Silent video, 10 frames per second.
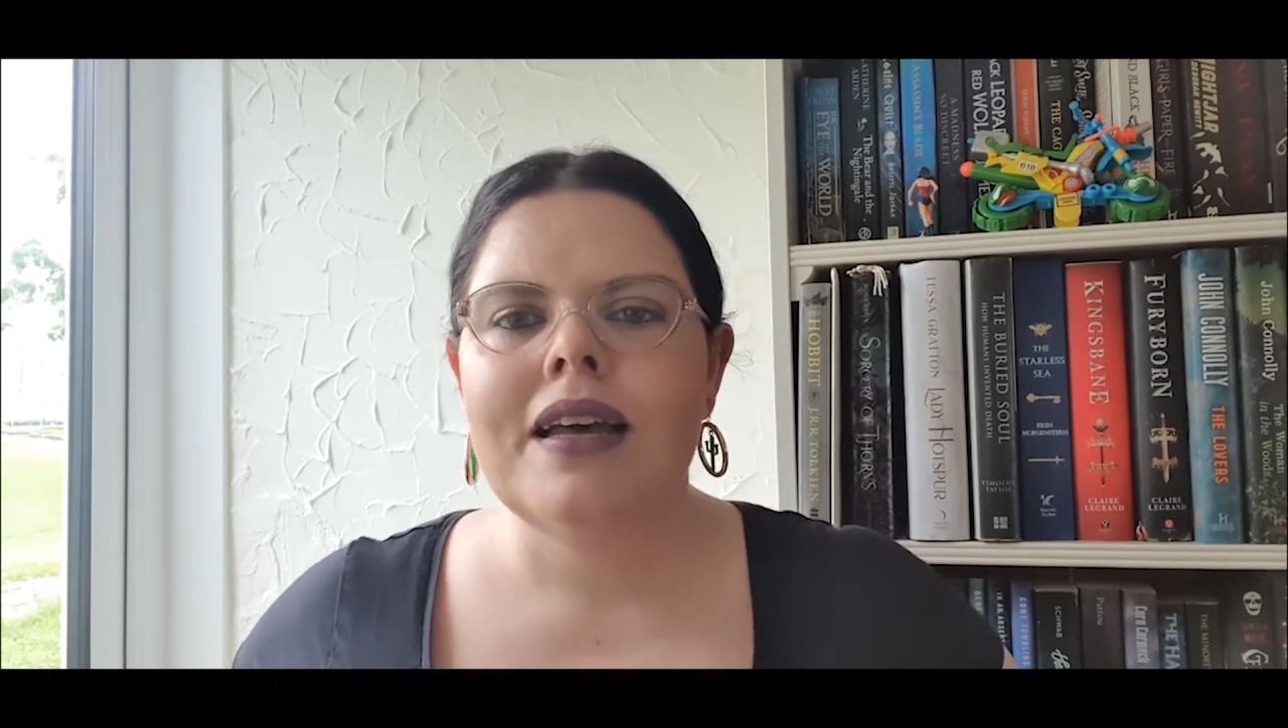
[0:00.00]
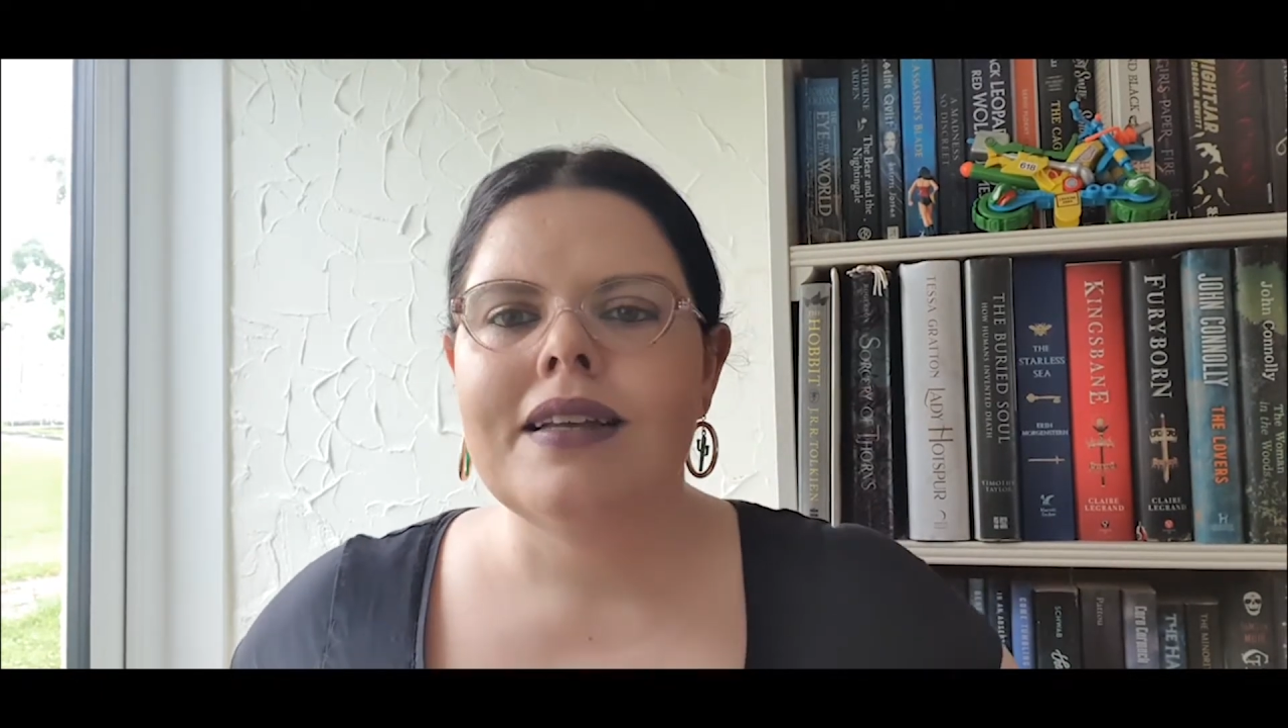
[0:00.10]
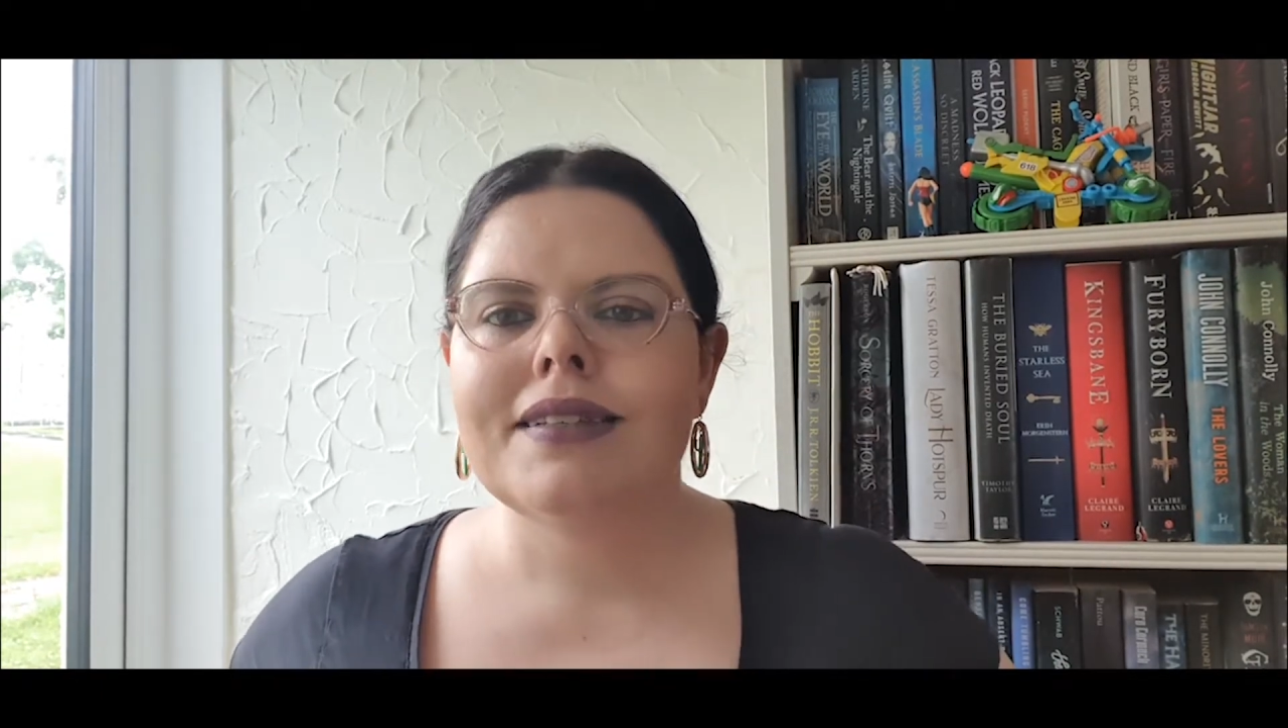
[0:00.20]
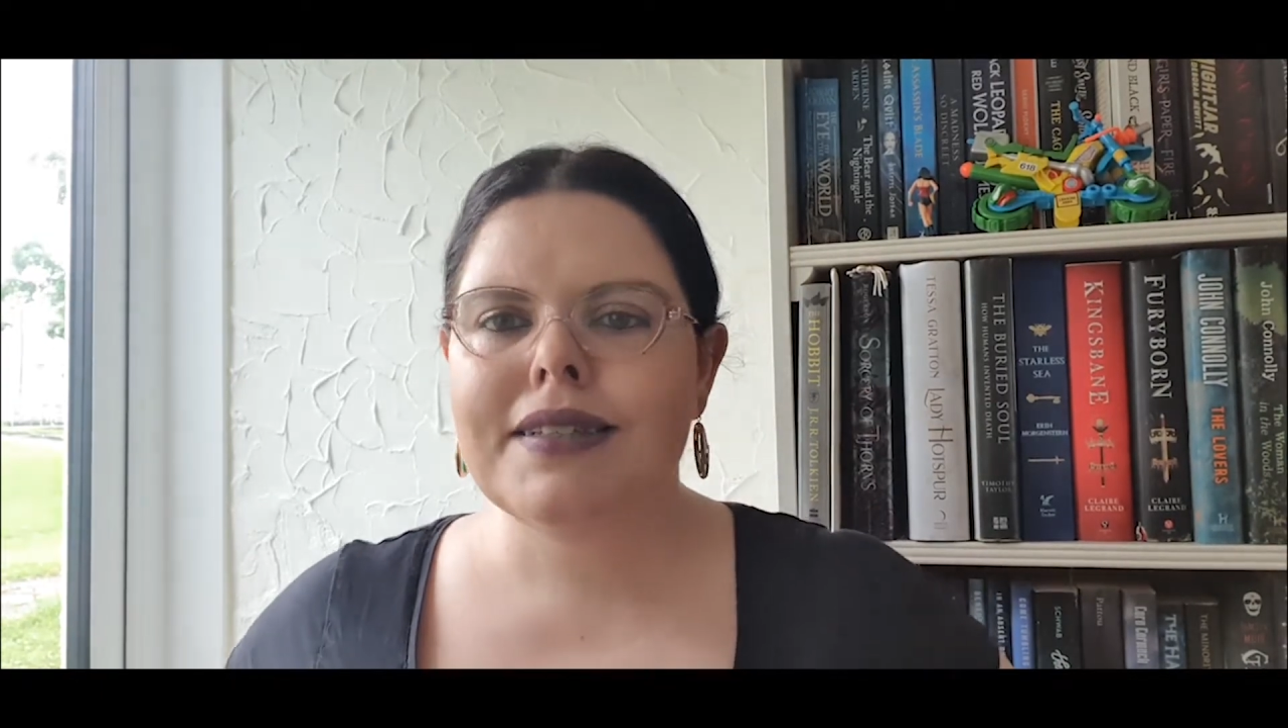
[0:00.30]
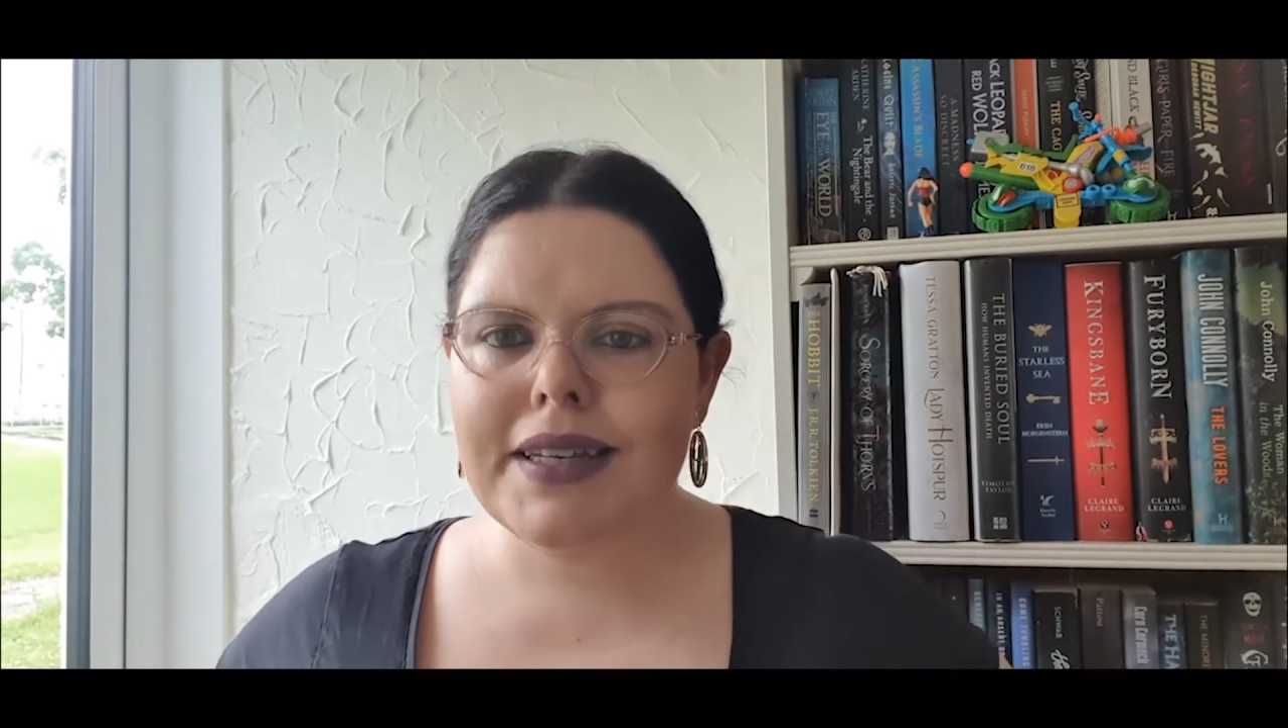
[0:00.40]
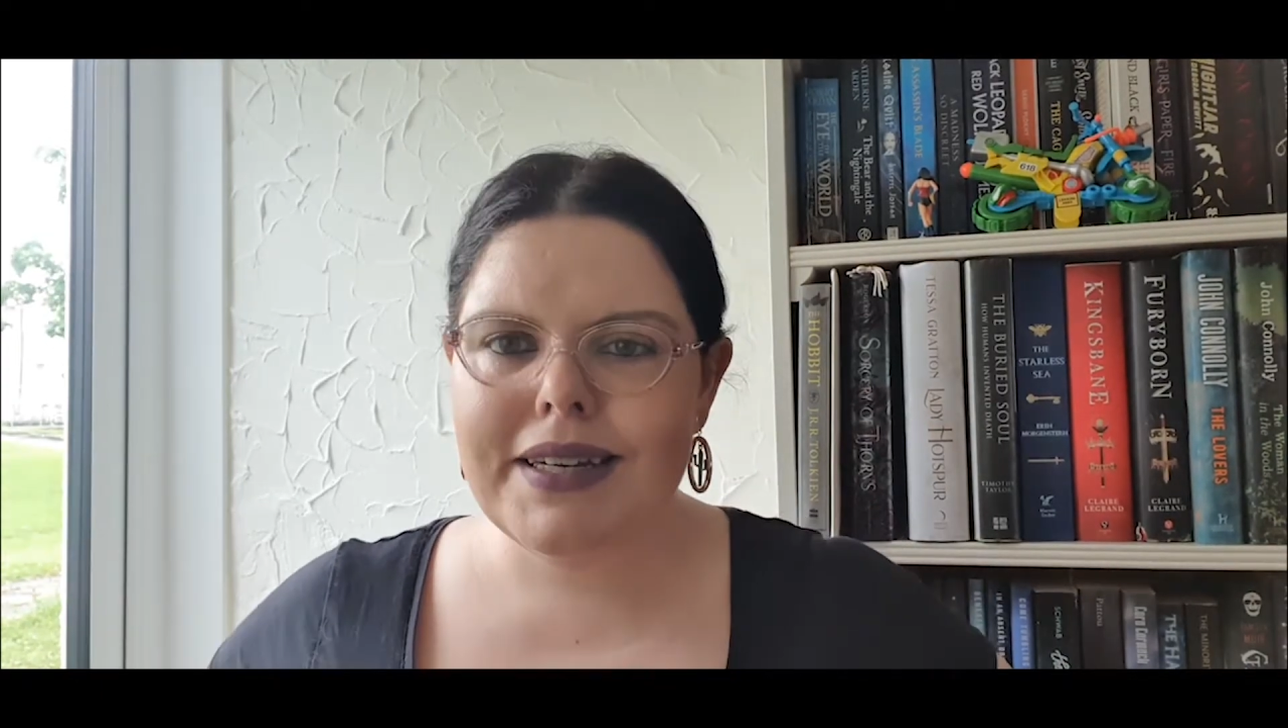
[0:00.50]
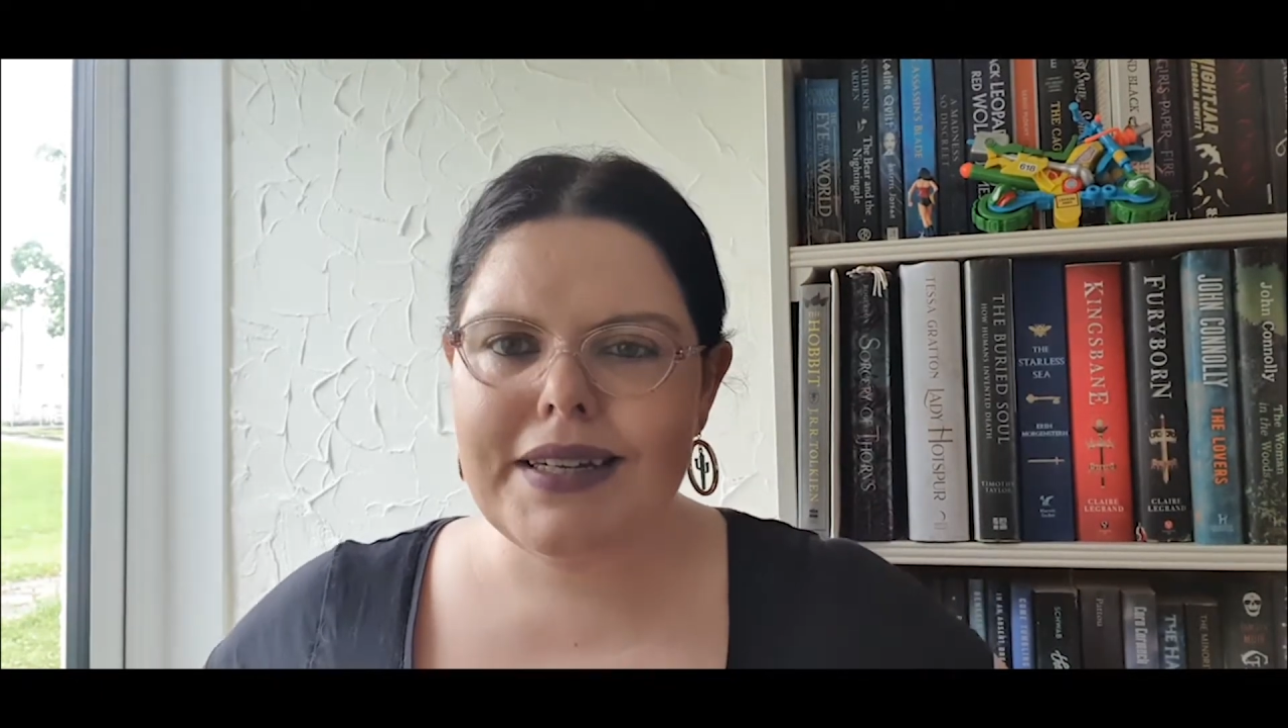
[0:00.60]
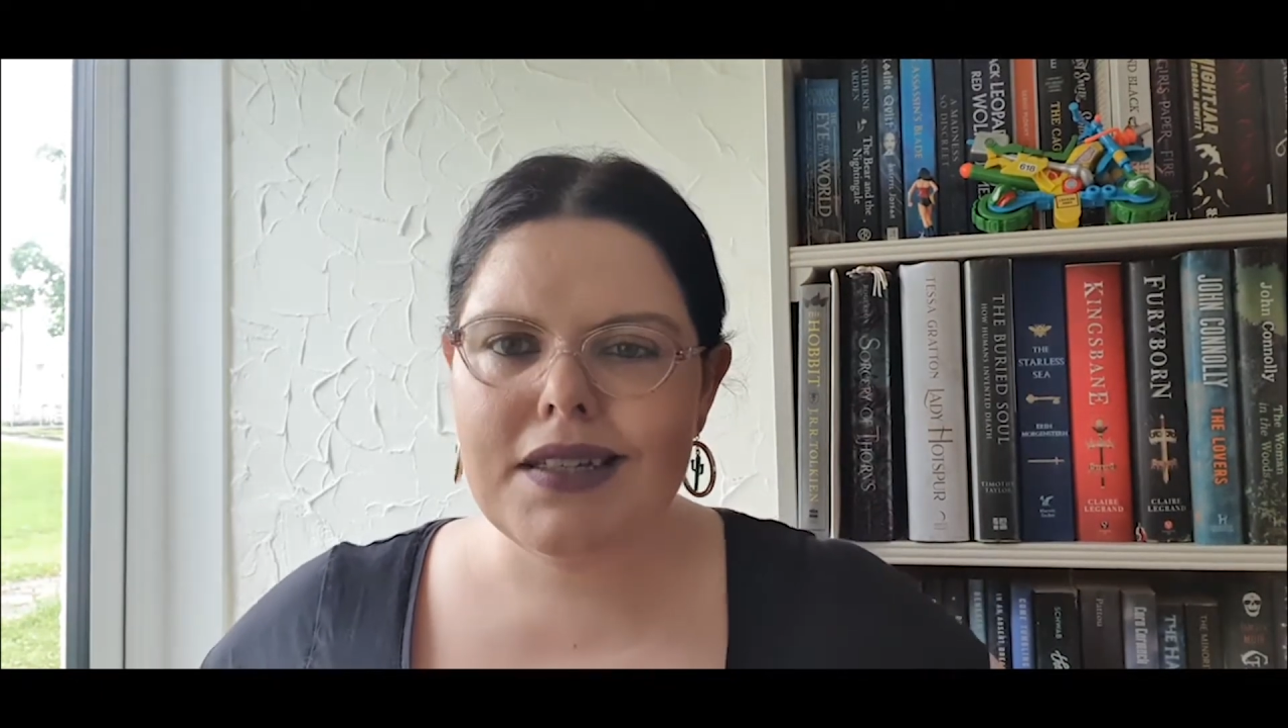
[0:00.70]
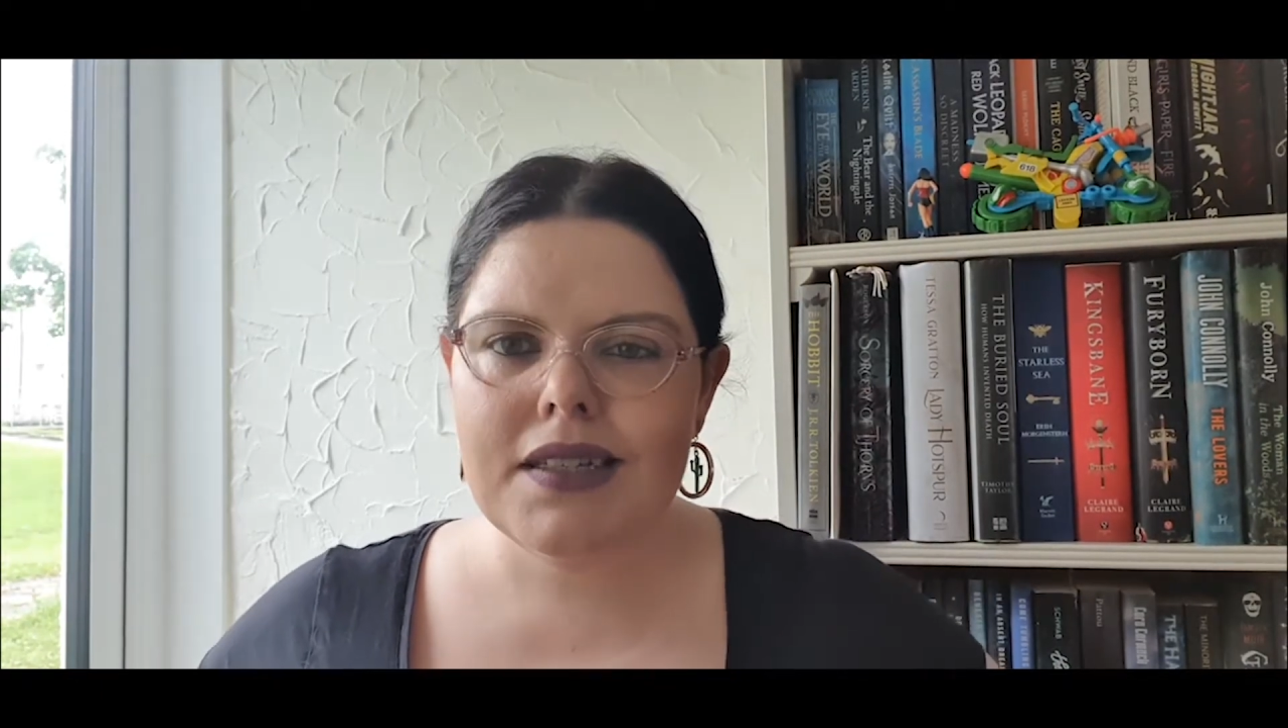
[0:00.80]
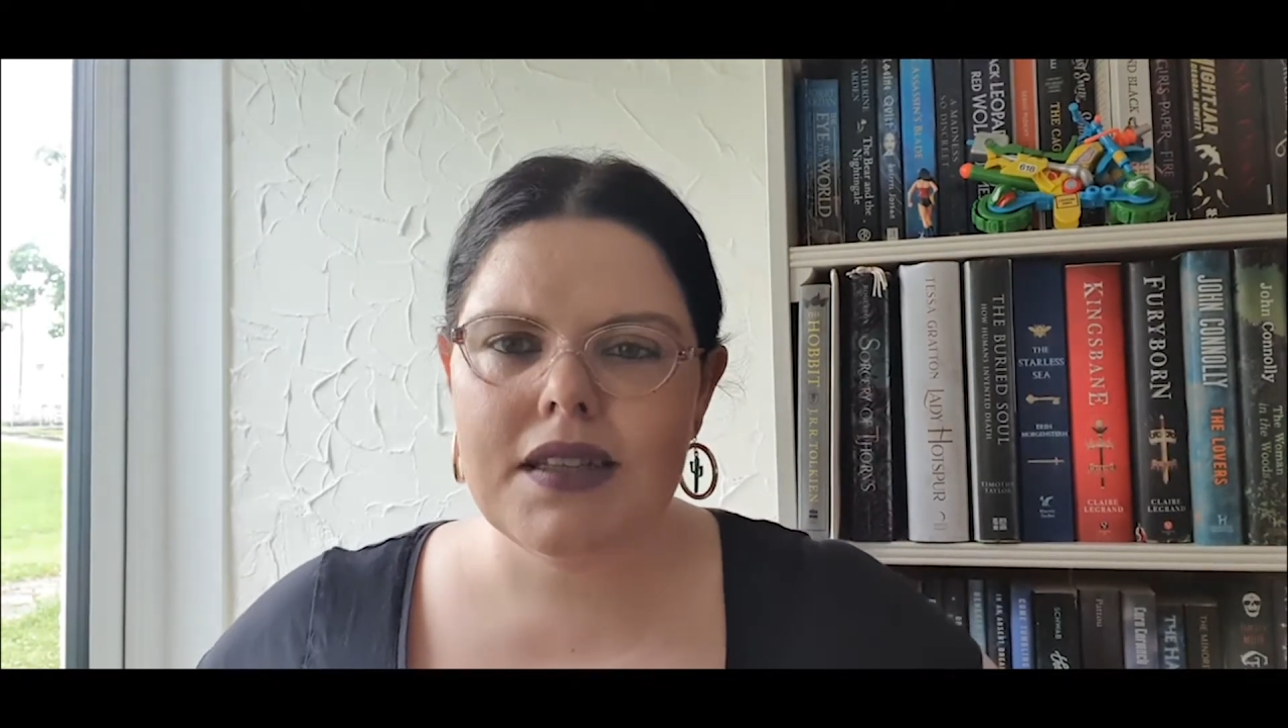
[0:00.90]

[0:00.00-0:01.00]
series